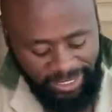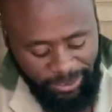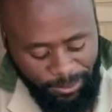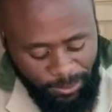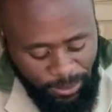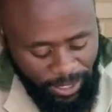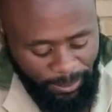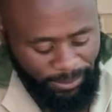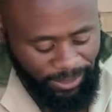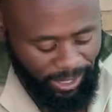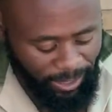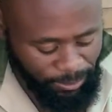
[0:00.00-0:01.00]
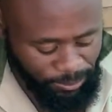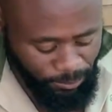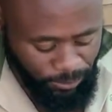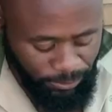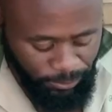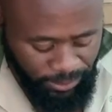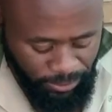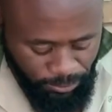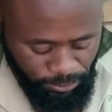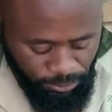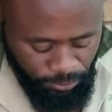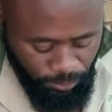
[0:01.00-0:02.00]
used to come in the house, we
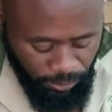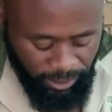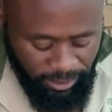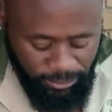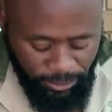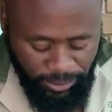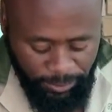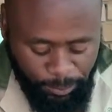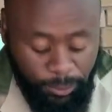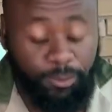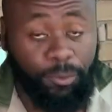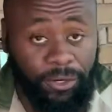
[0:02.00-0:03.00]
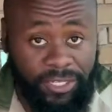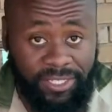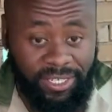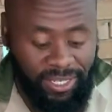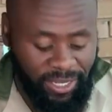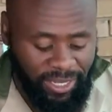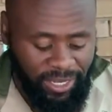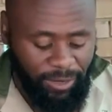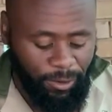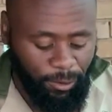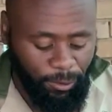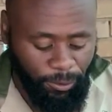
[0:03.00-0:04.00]
used to actually put bricks
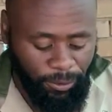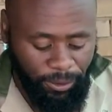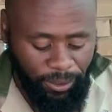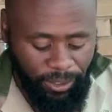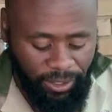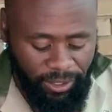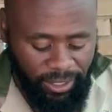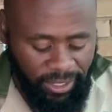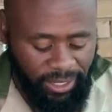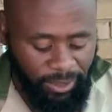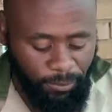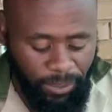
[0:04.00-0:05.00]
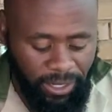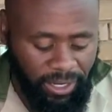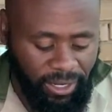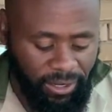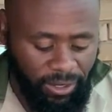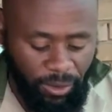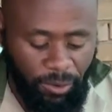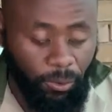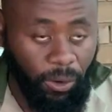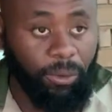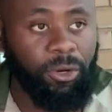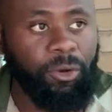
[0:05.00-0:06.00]
and where
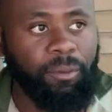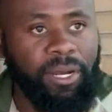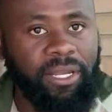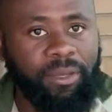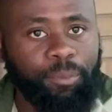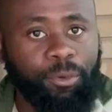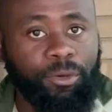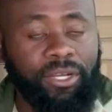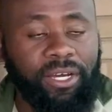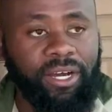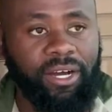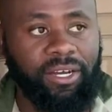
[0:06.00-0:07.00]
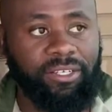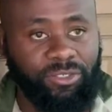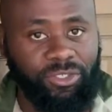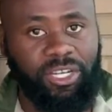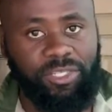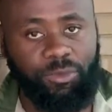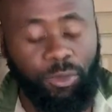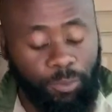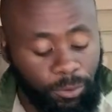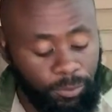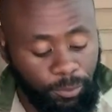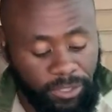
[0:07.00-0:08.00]
we normally put drinkers, we'll
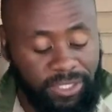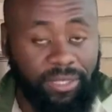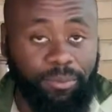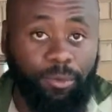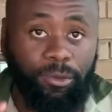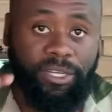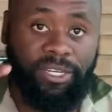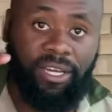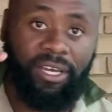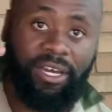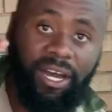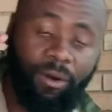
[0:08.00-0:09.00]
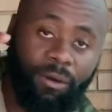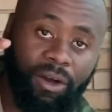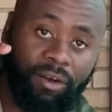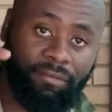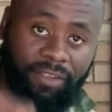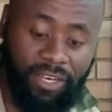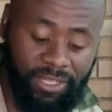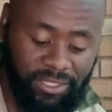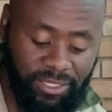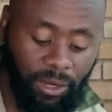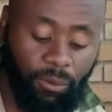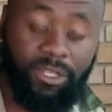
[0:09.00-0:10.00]
put bricks and put our
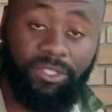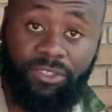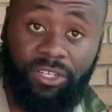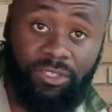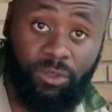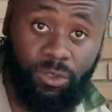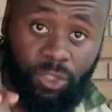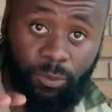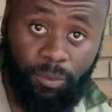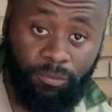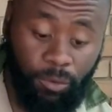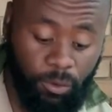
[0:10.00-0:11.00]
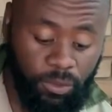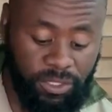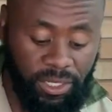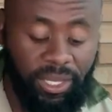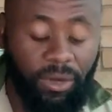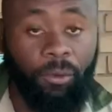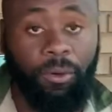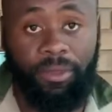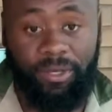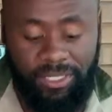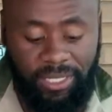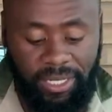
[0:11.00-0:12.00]
feeders, our drinkers on top of those when
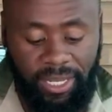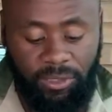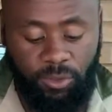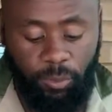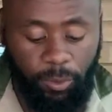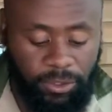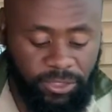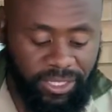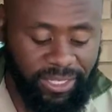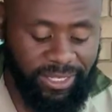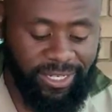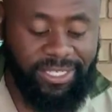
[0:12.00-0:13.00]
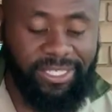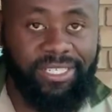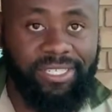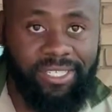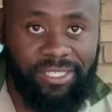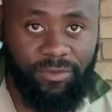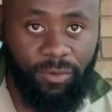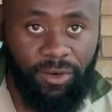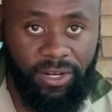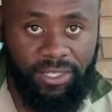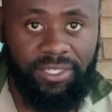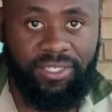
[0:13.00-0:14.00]
they're still young. So Poltek created this for
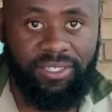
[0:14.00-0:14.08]
us.